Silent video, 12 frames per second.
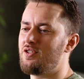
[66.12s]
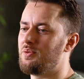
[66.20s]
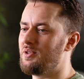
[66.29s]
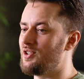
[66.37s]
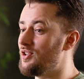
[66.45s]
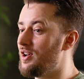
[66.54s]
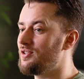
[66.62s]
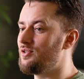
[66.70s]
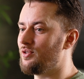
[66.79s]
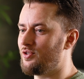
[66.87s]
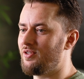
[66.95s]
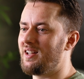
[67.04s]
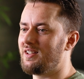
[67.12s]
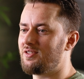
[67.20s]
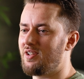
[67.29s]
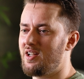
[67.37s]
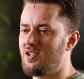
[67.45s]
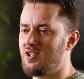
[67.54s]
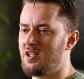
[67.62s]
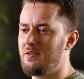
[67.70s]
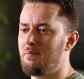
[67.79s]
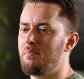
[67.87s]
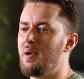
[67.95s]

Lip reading: you to adjust your trading strategy,